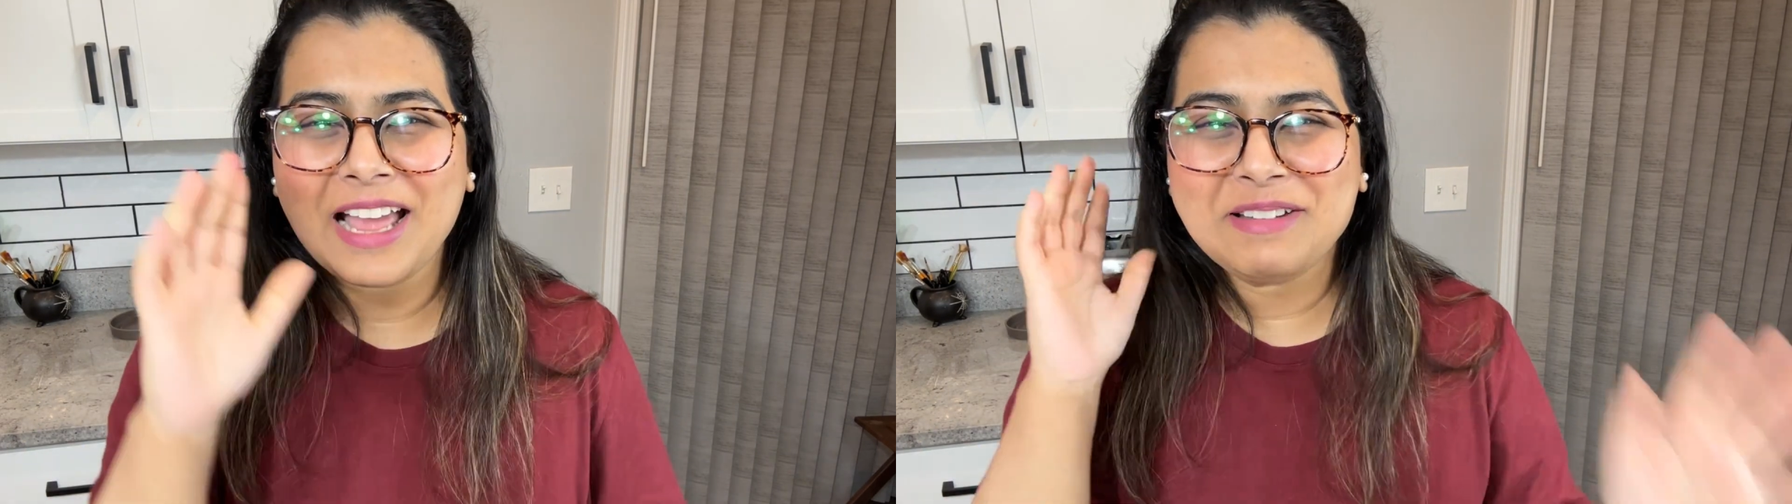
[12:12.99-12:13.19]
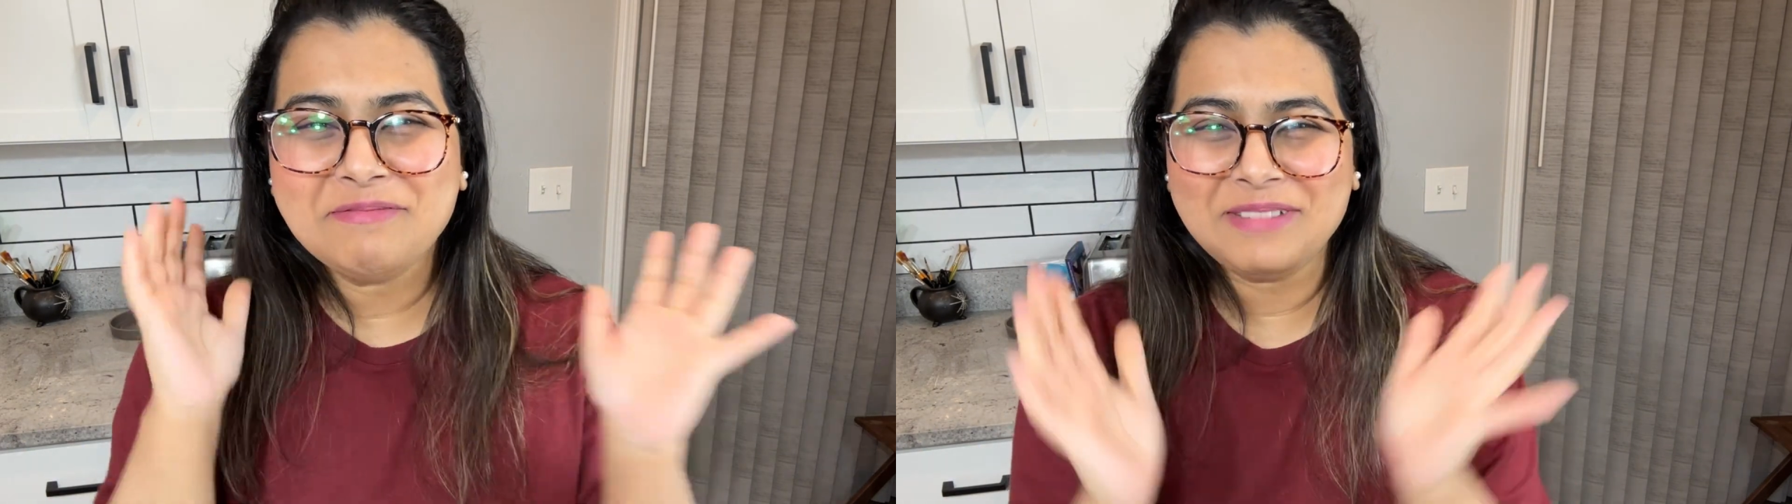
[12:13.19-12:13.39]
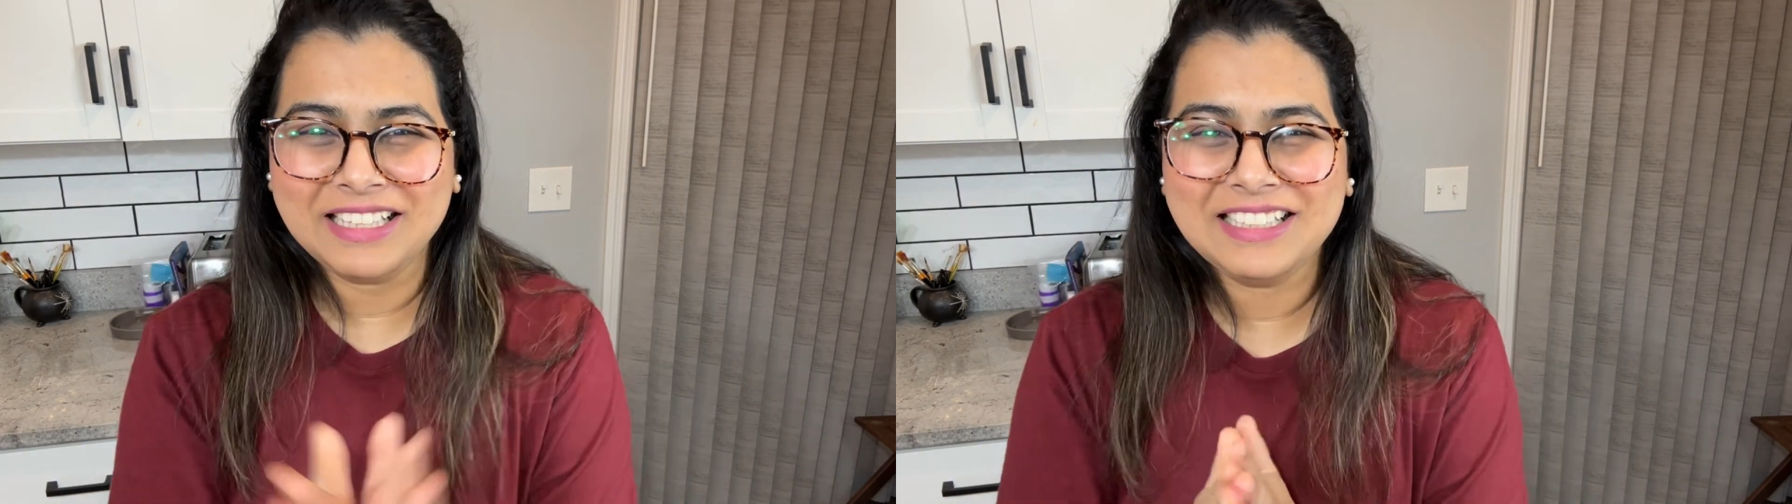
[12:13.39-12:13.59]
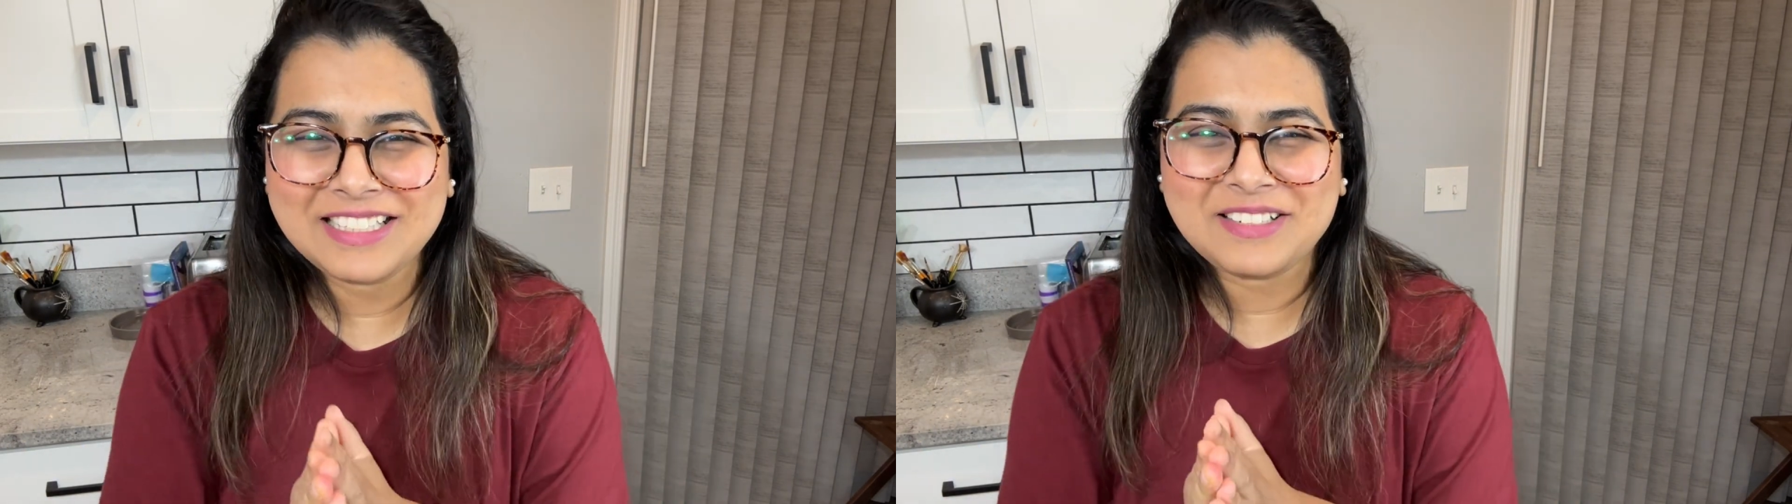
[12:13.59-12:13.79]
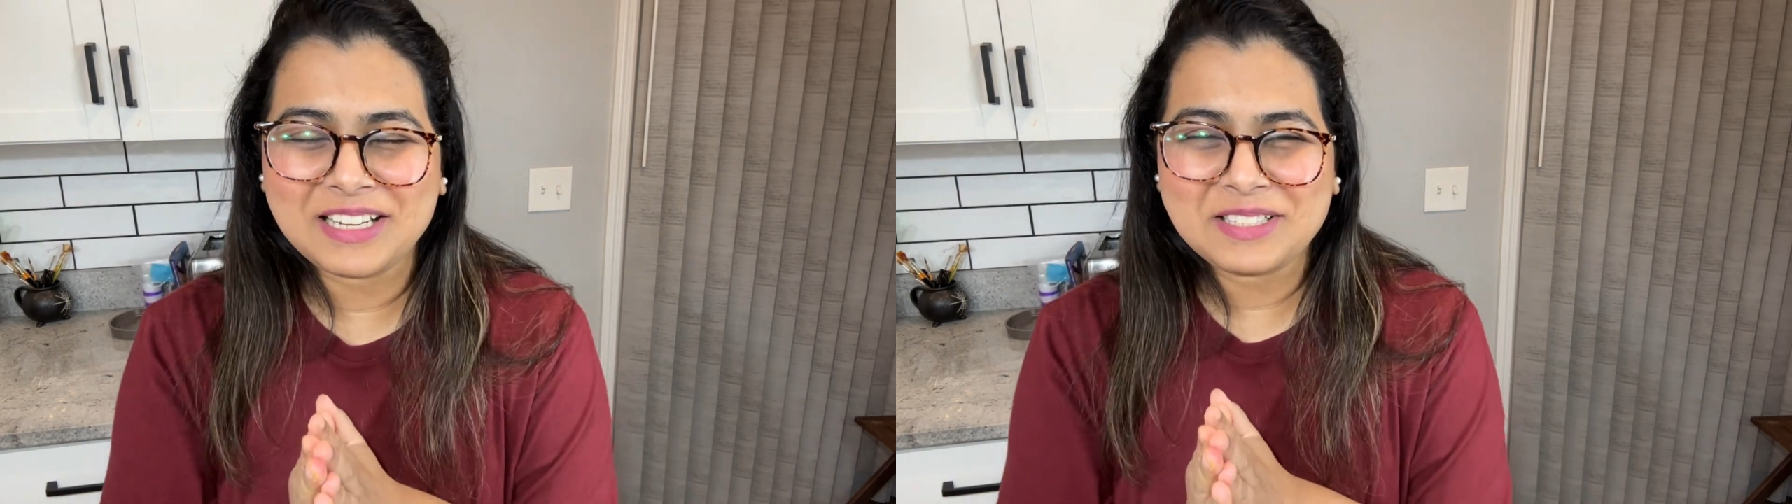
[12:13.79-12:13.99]
and make
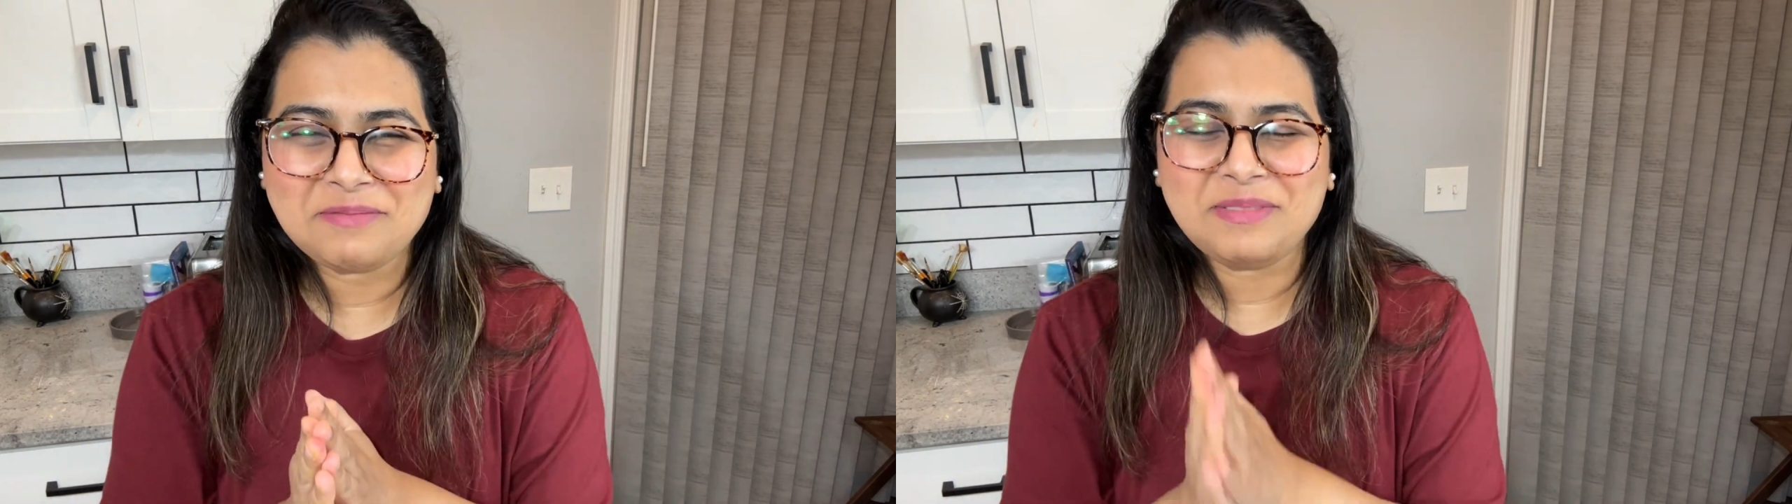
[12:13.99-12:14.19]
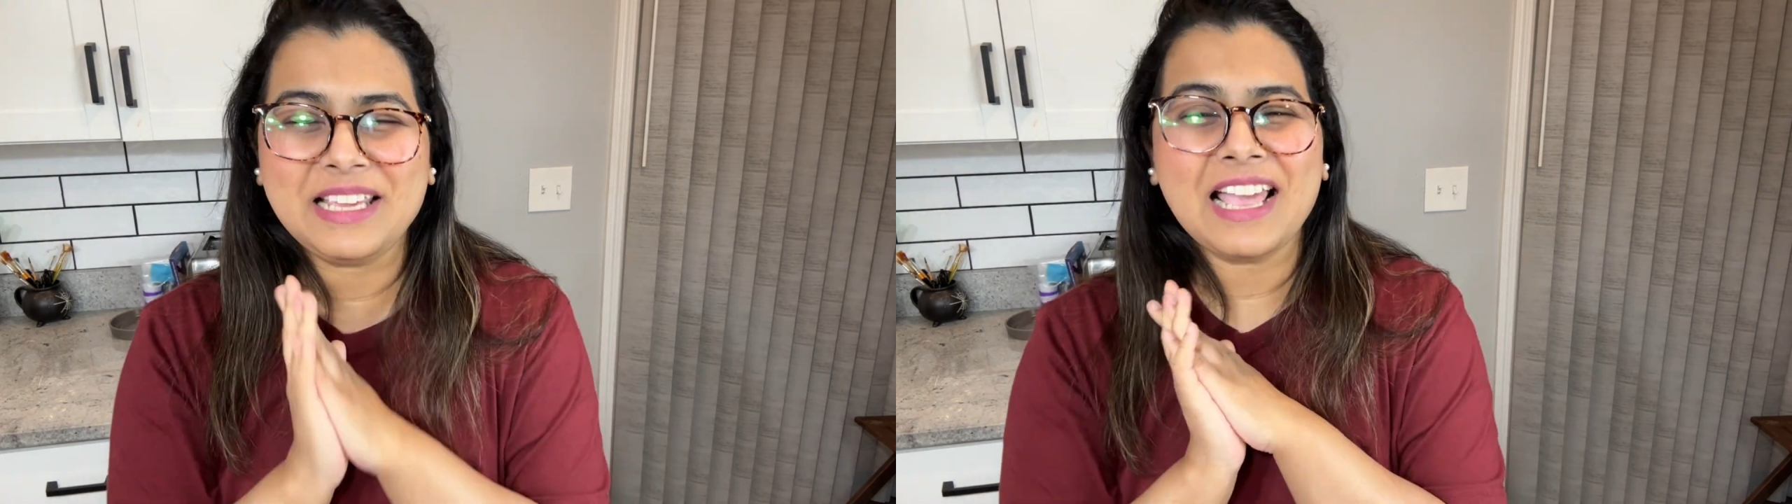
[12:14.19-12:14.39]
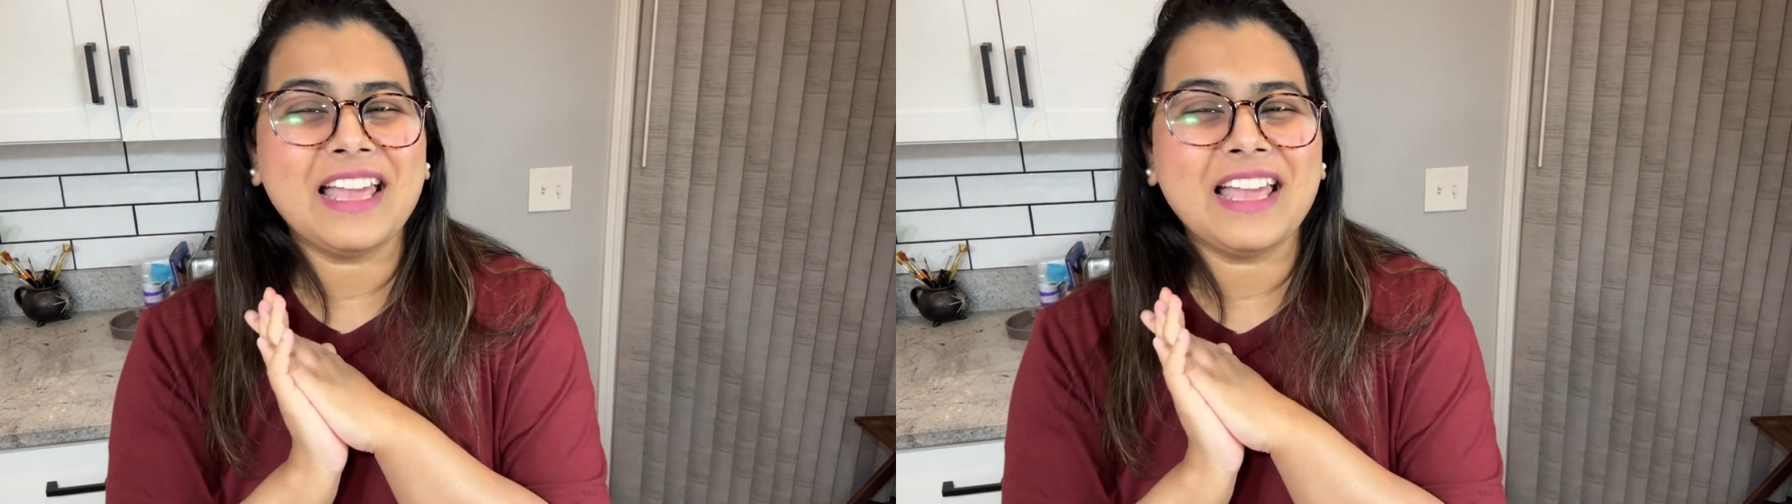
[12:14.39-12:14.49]
this recipe